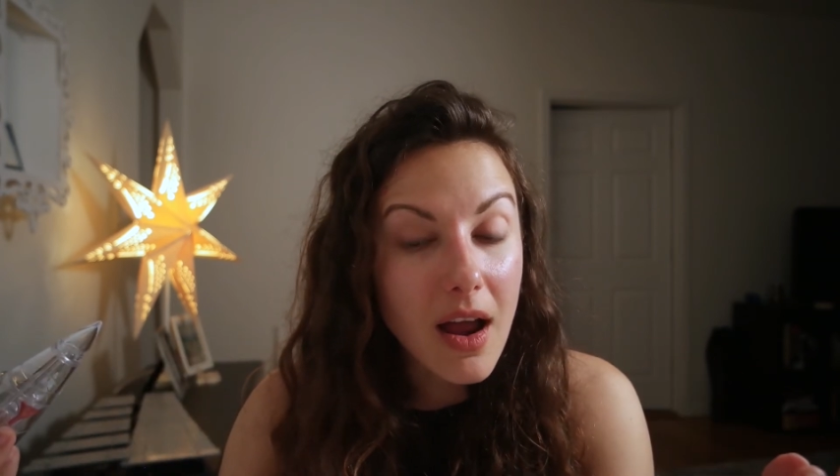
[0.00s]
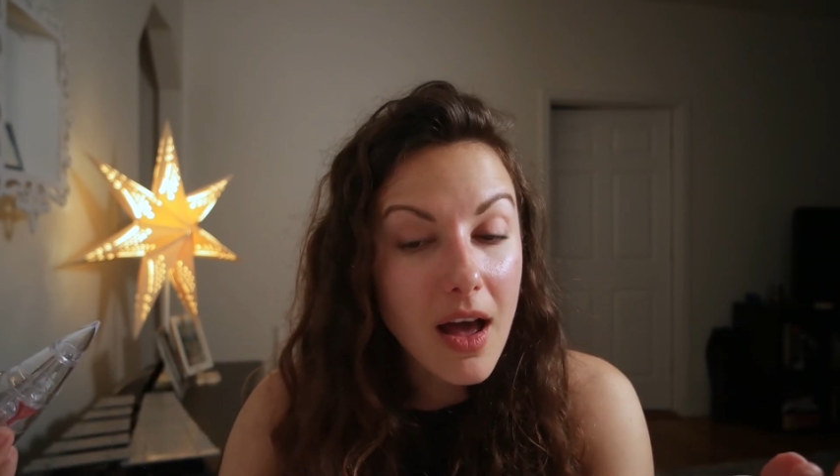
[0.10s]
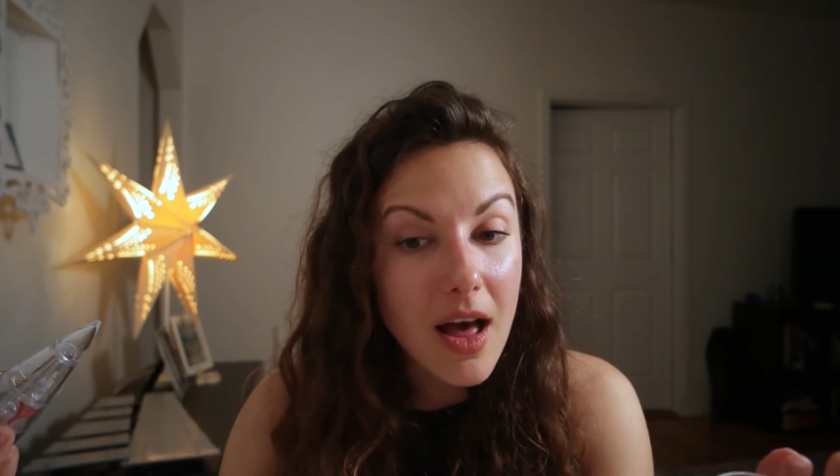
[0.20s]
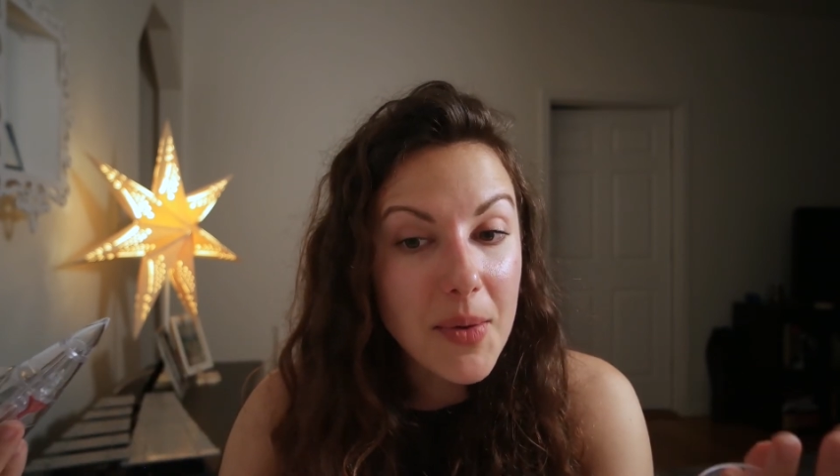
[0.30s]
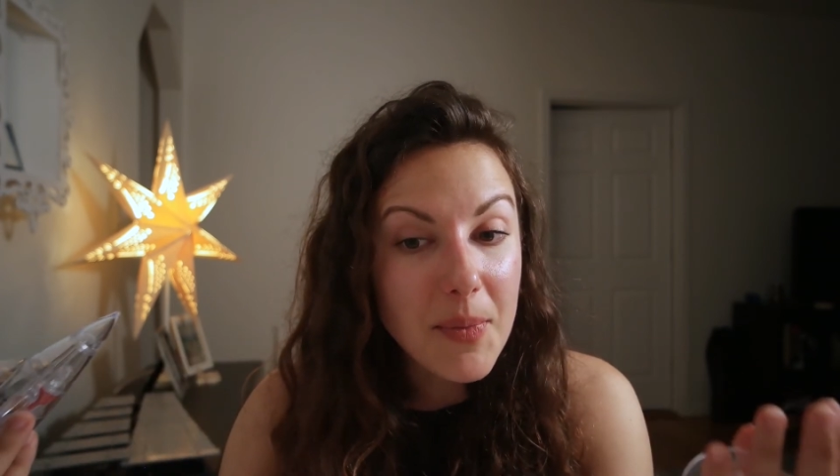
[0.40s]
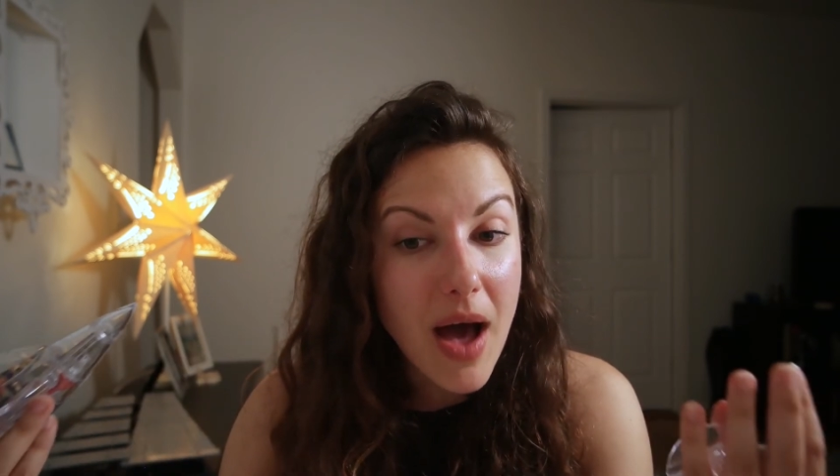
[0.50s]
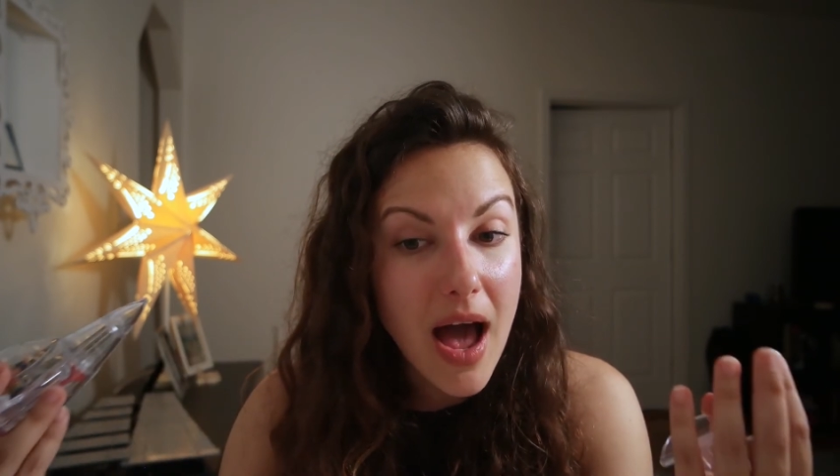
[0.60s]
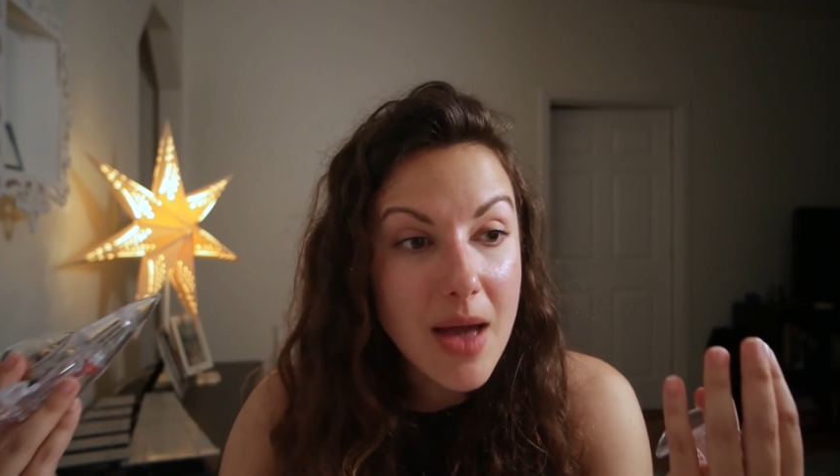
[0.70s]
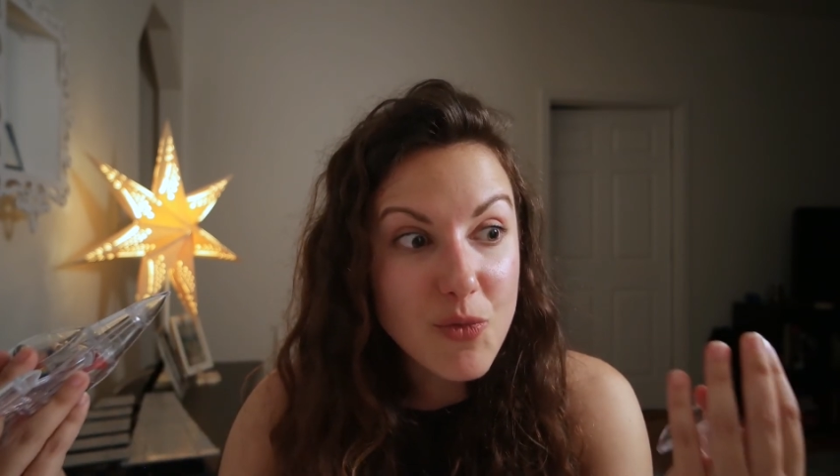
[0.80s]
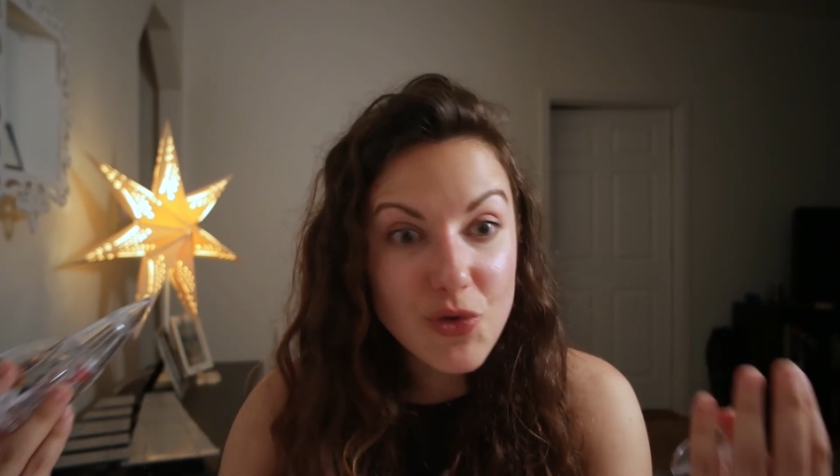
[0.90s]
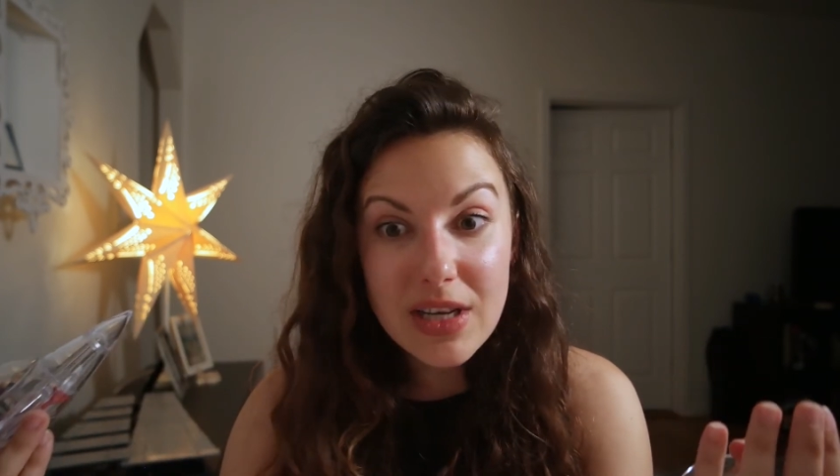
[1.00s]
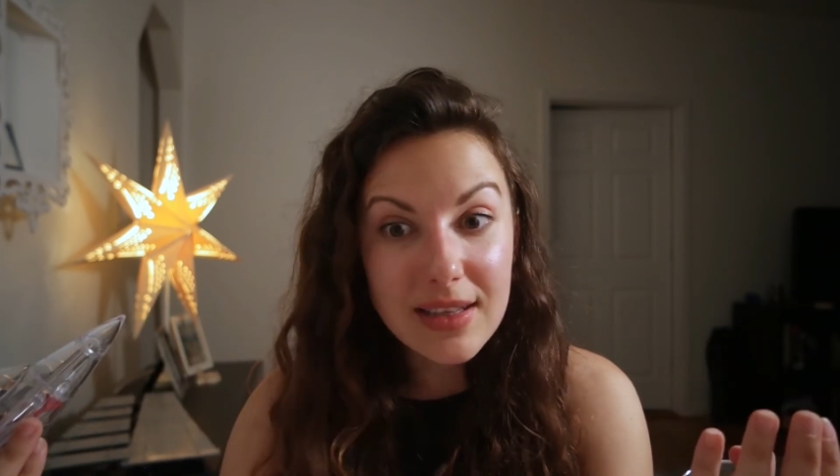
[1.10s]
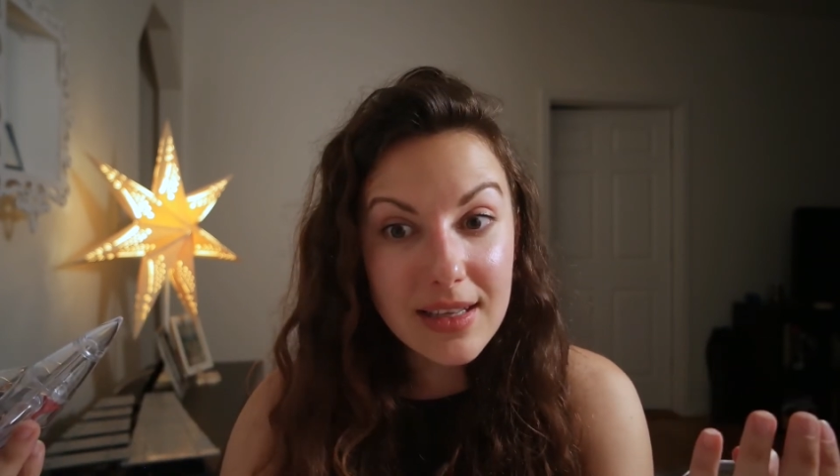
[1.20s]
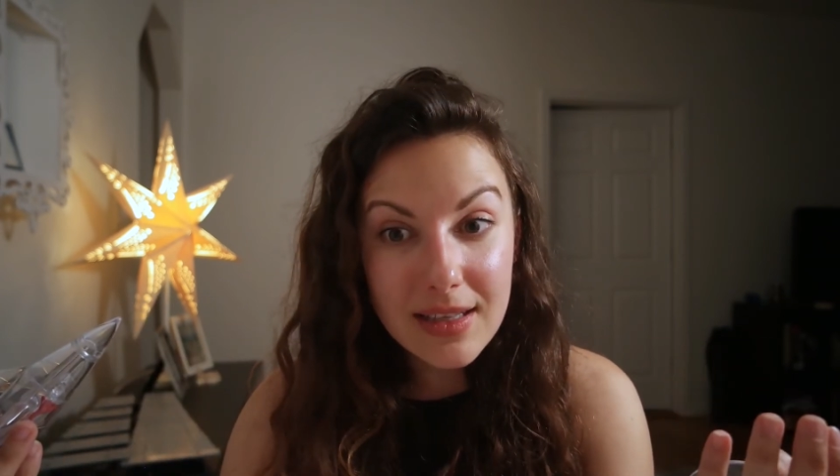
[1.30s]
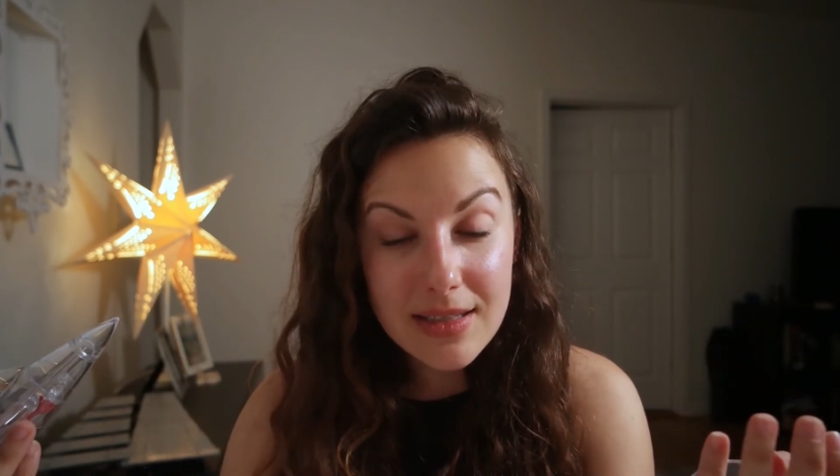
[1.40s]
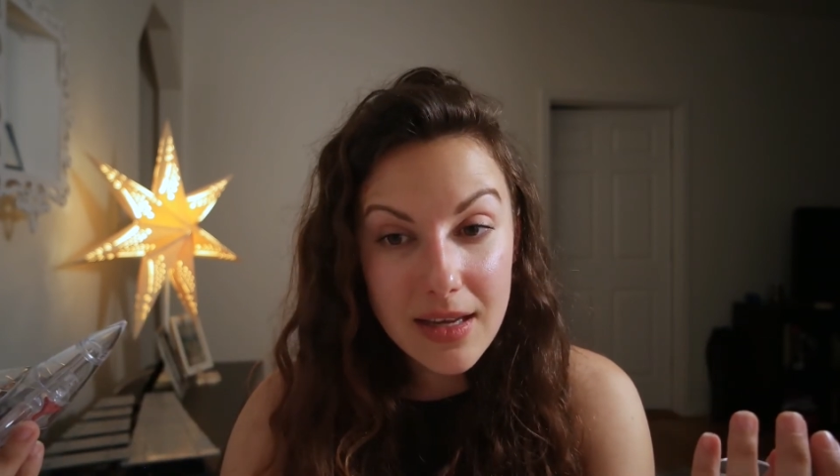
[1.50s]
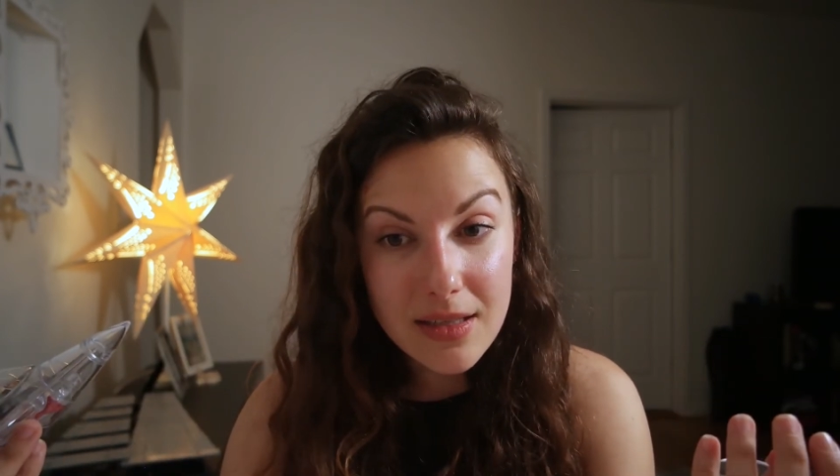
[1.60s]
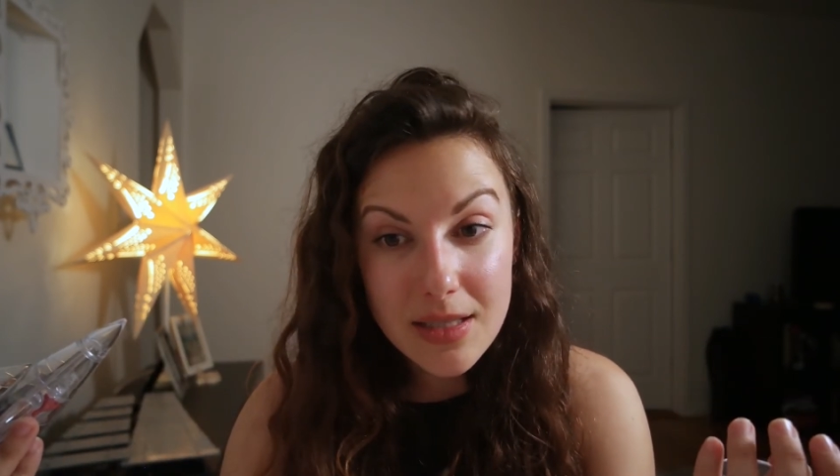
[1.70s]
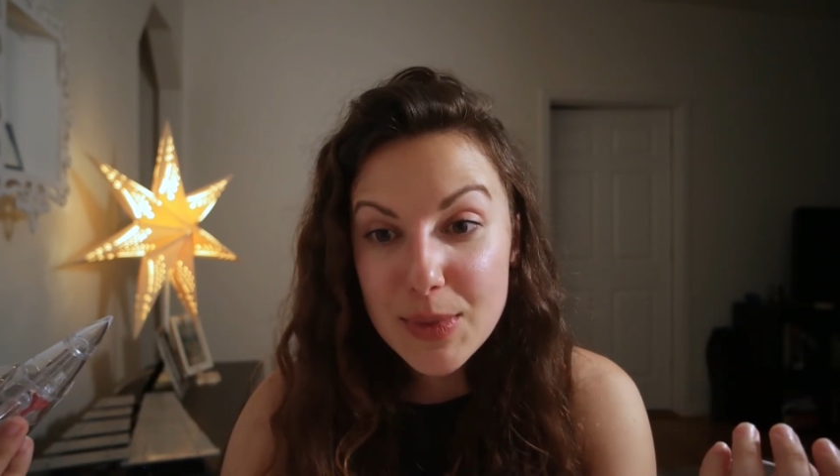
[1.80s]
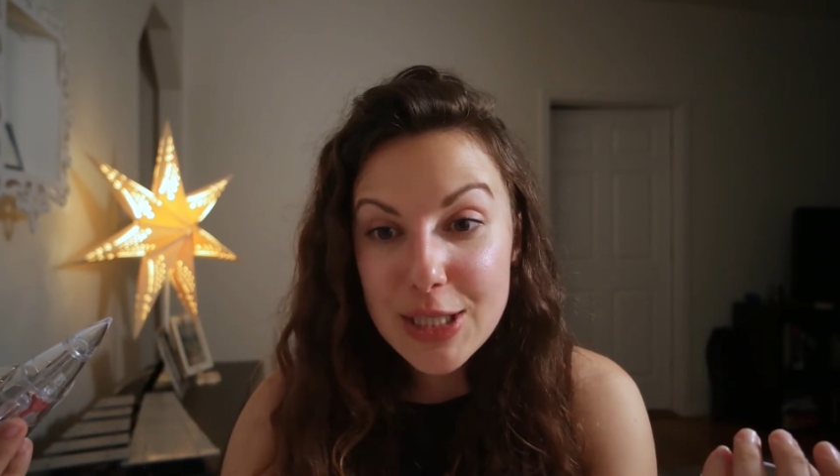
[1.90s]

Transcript: I'm really excited to be